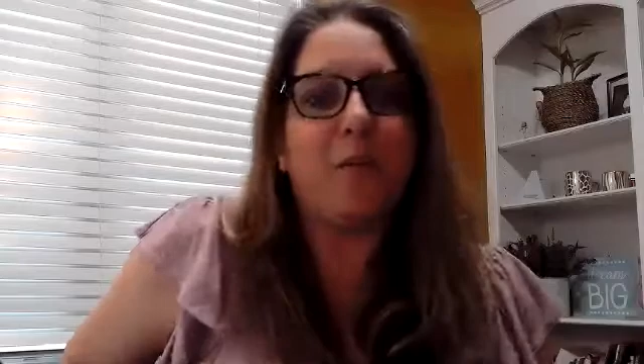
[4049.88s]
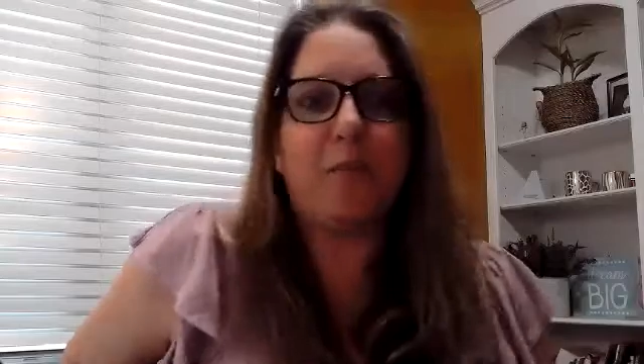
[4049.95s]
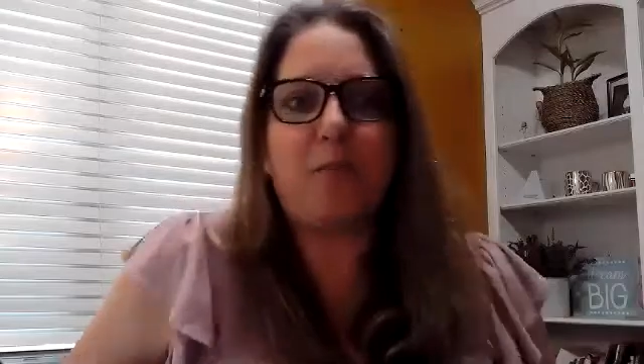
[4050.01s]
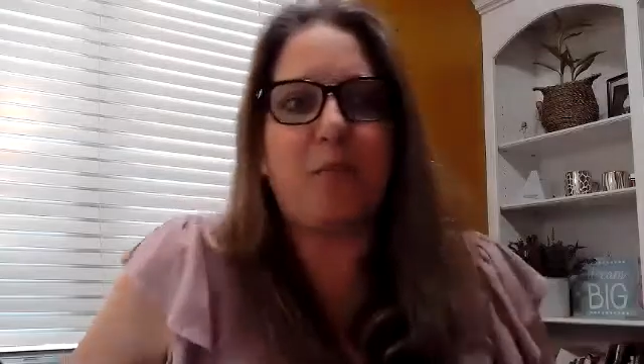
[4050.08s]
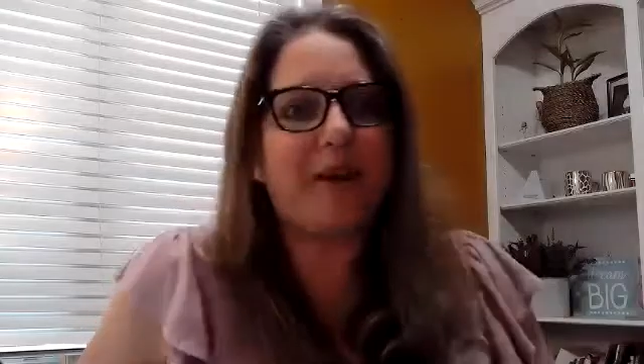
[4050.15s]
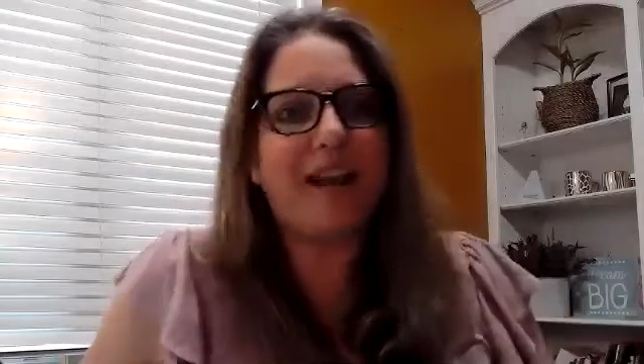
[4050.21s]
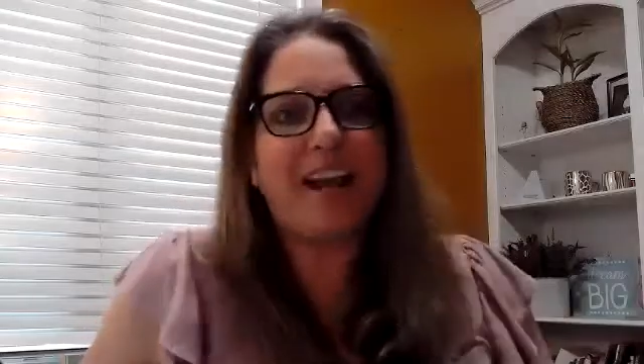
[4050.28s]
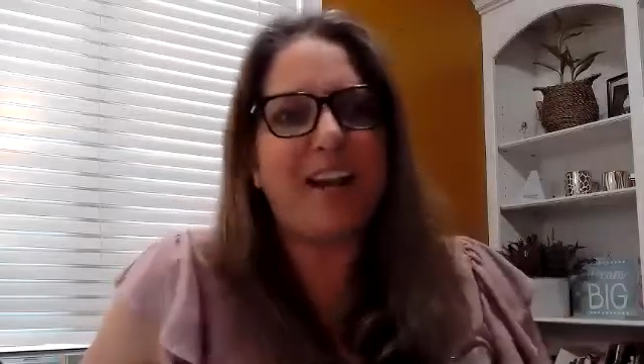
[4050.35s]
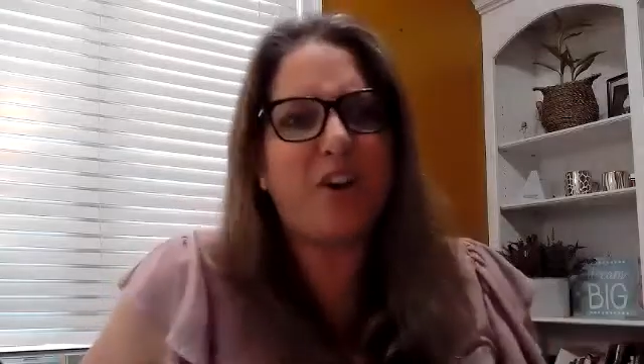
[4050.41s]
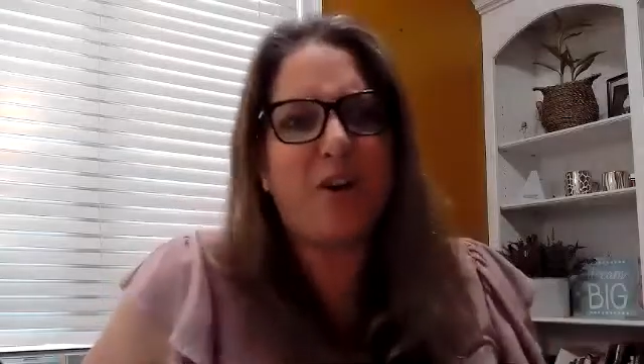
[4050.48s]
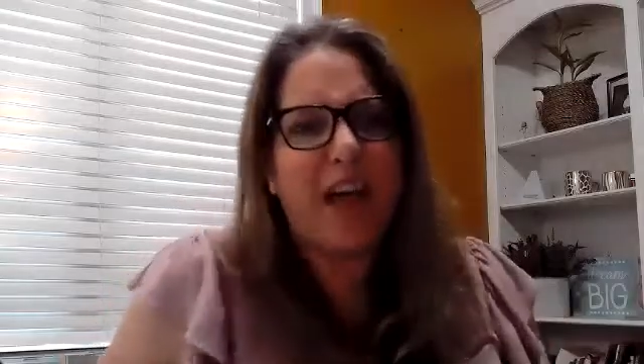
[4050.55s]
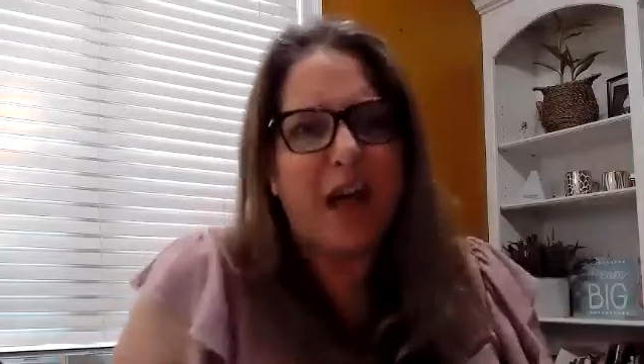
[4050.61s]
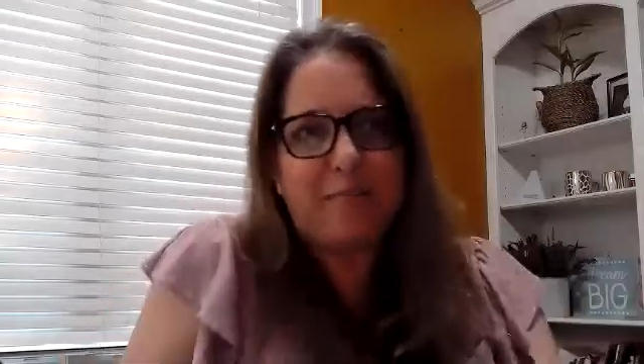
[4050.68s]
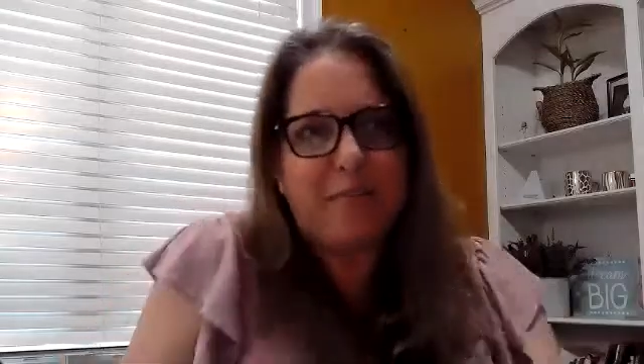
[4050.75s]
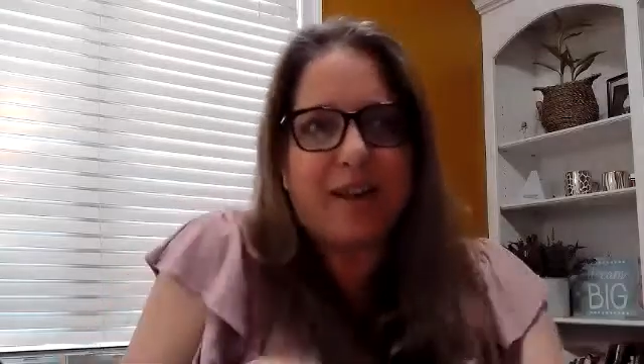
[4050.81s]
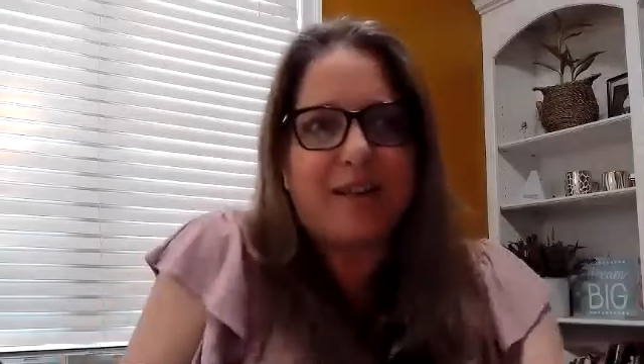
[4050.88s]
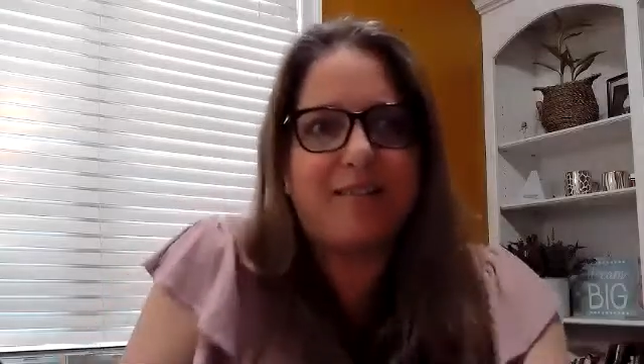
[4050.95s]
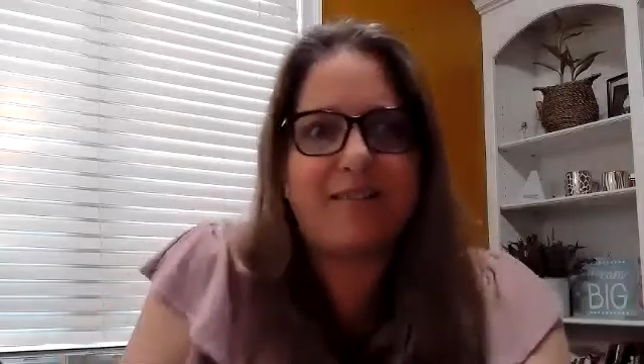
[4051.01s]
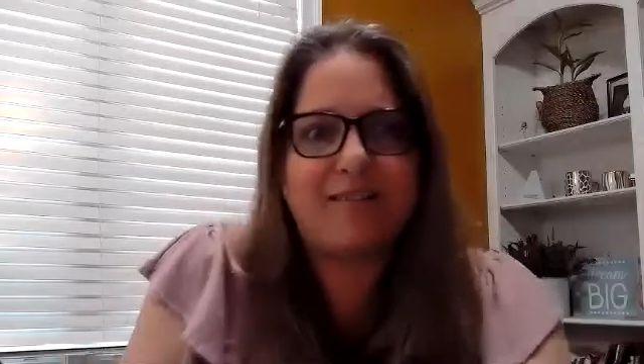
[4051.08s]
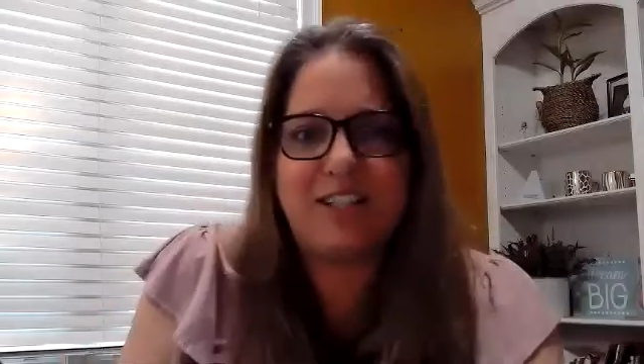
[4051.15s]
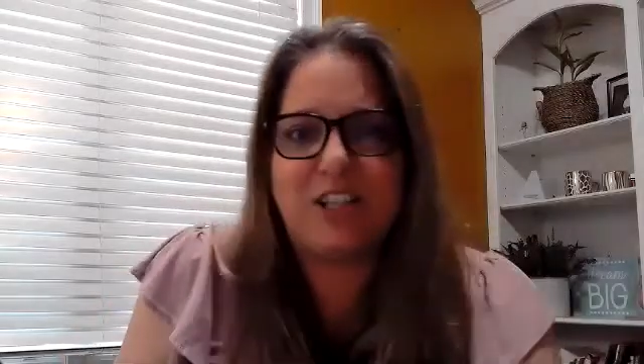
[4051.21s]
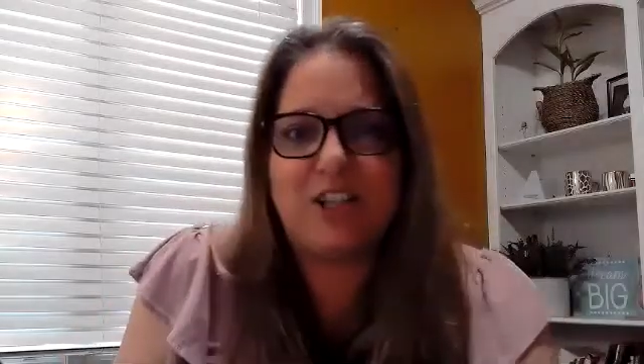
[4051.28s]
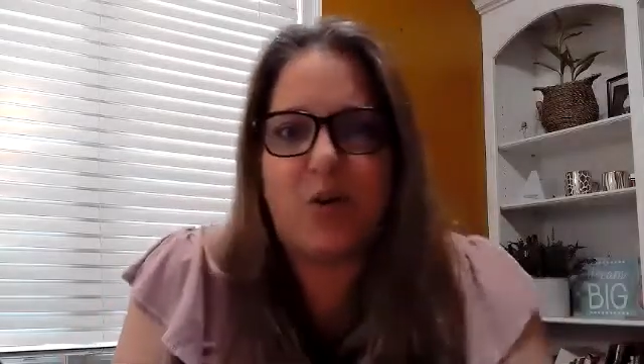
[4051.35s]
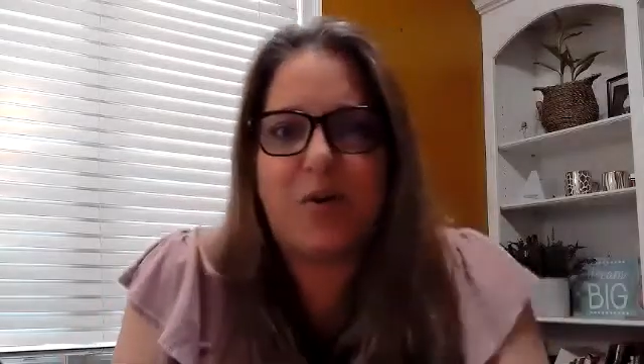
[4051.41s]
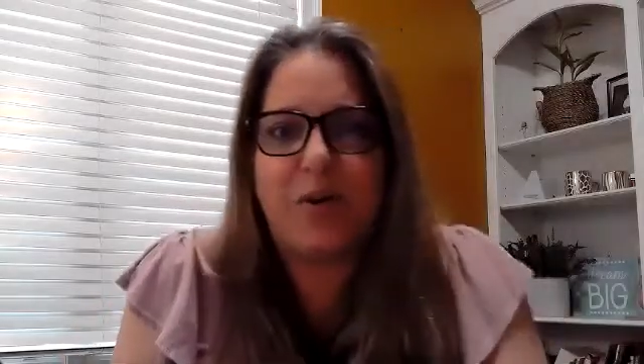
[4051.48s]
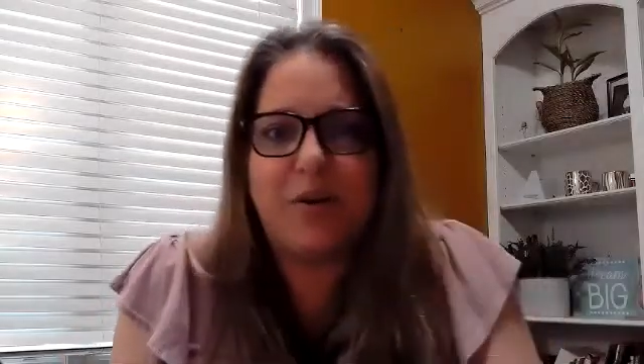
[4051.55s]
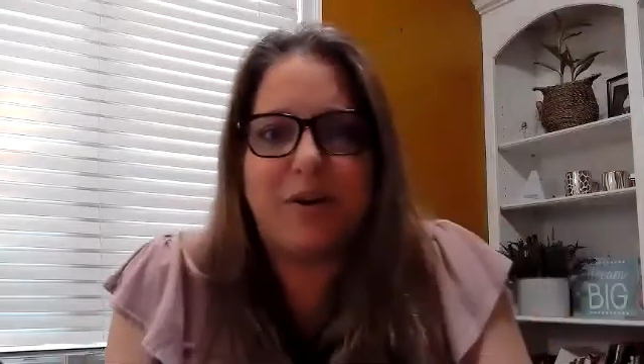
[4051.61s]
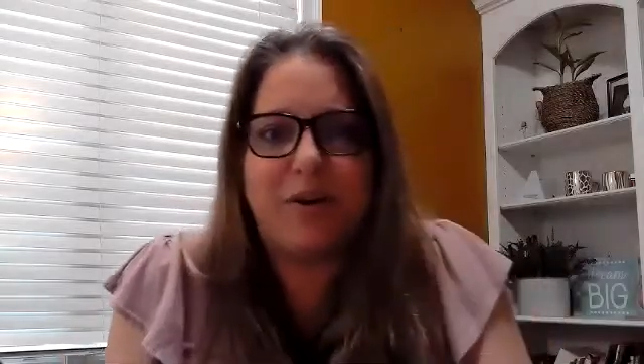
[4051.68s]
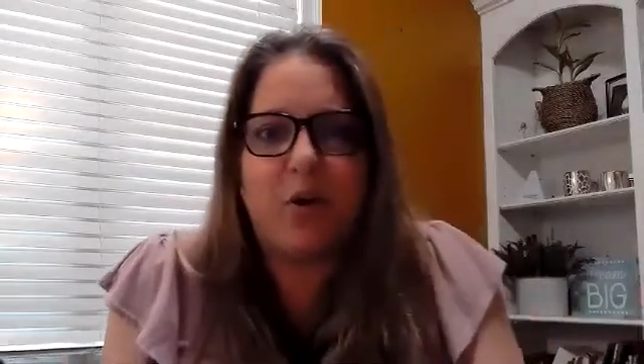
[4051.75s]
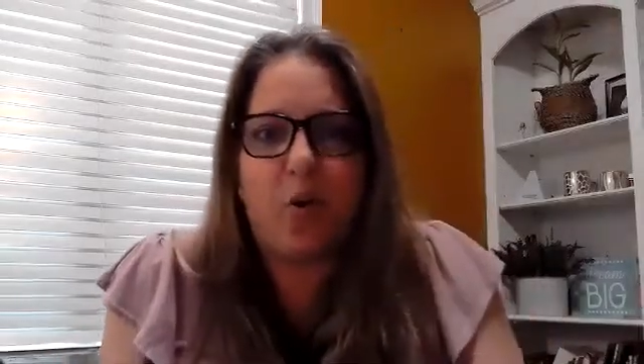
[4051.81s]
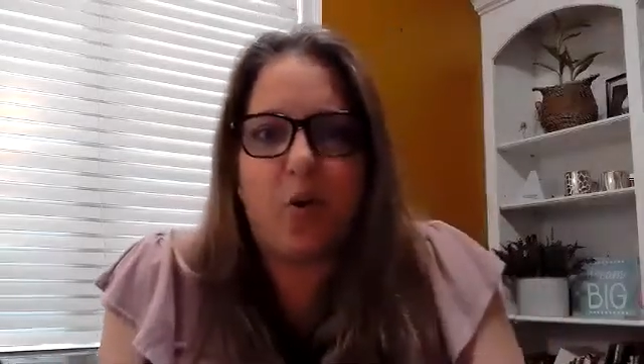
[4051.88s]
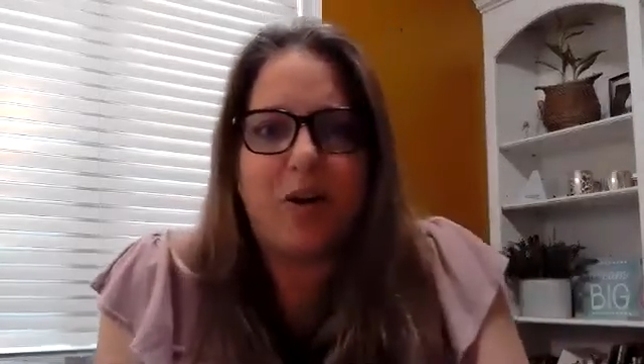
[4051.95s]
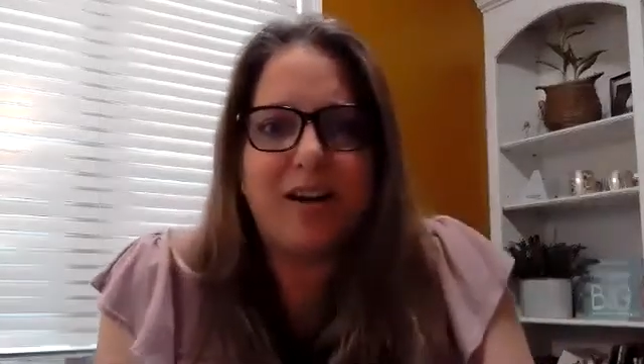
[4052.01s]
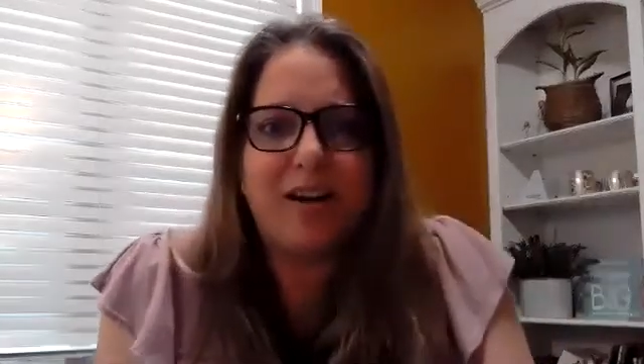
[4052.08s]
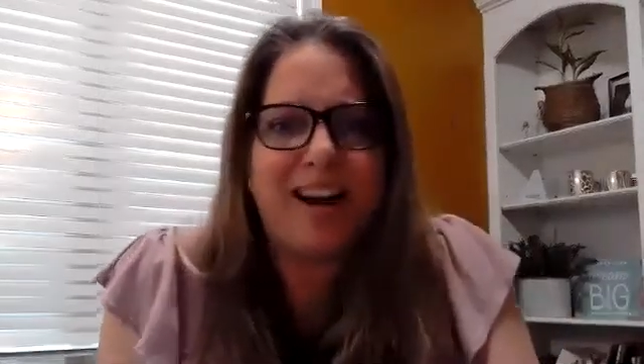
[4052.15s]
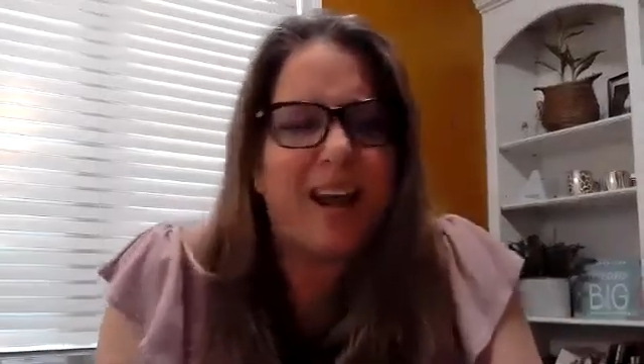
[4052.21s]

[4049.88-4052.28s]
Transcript: Brenda, I don't have my story recorded.